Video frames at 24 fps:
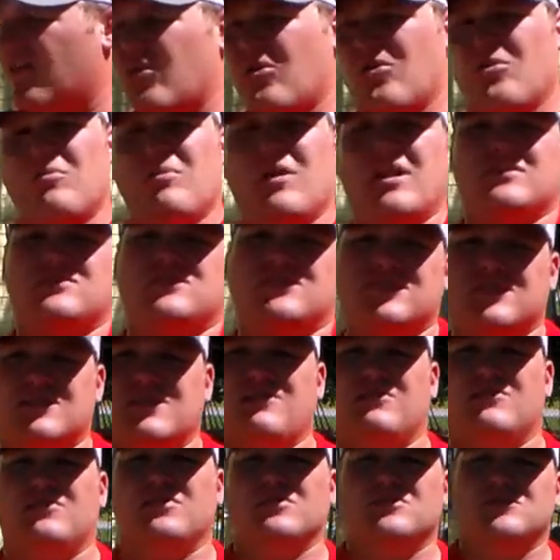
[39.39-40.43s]
whole bunch of
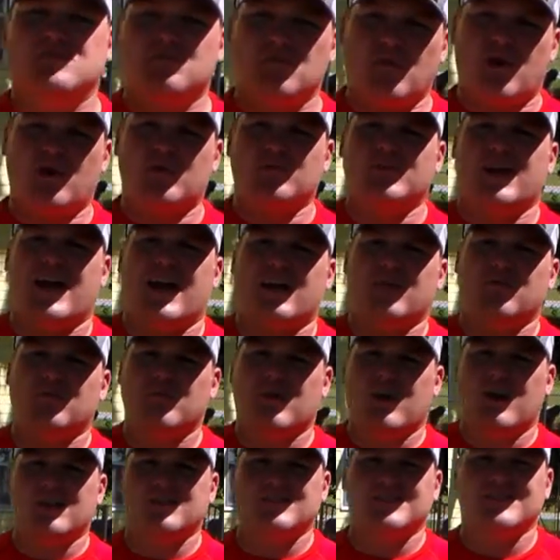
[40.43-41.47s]
different small tackle
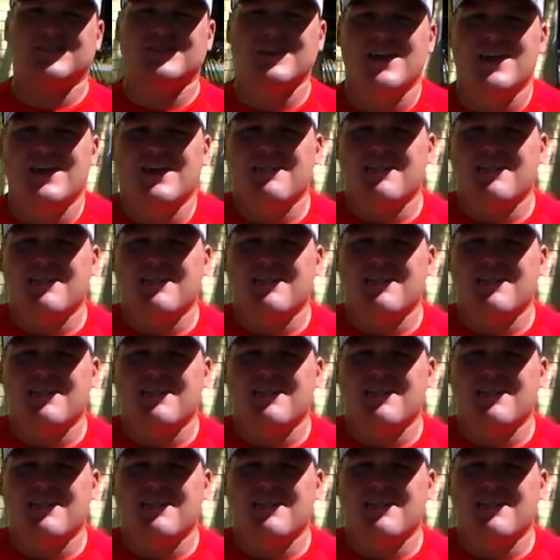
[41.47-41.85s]
boxes